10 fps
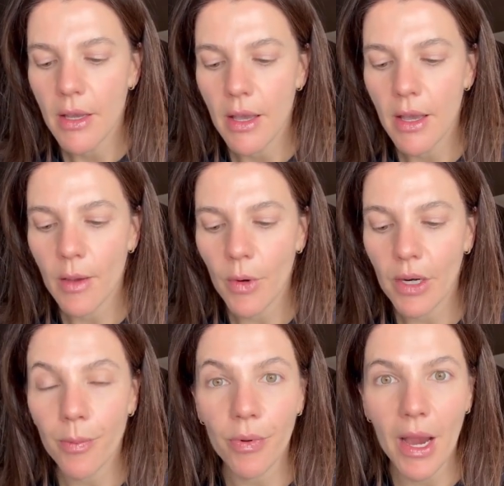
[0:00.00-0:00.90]
And we're
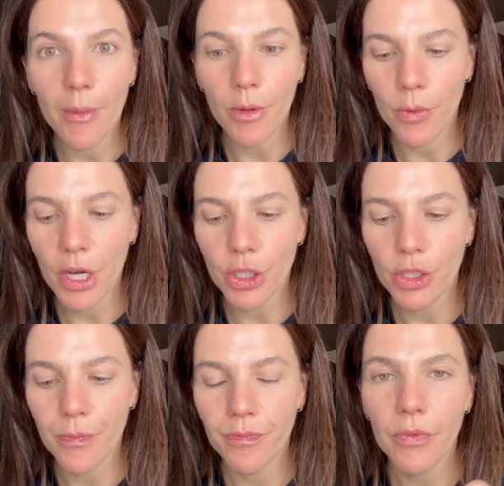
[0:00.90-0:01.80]
gonna prime the brush.
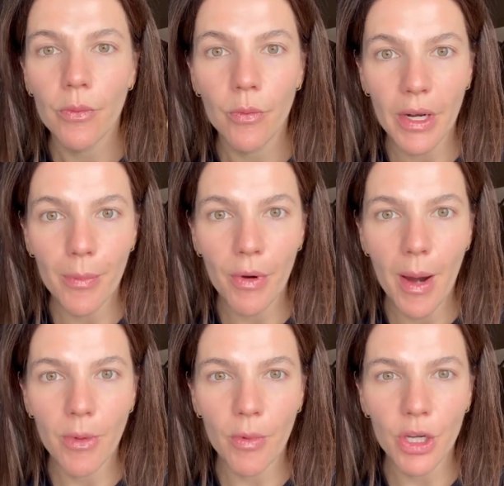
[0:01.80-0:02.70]
When I
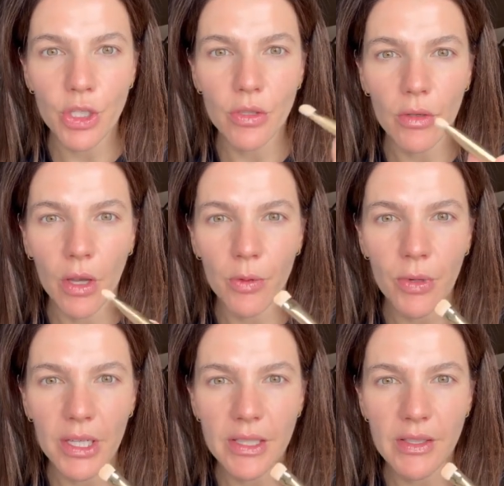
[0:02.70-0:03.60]
prime the brush, all the
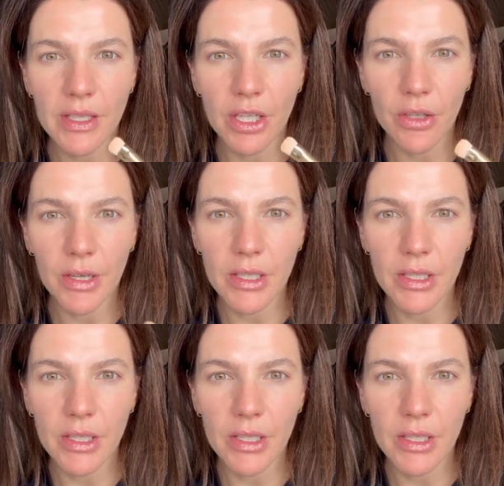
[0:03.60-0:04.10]
product is in here, right?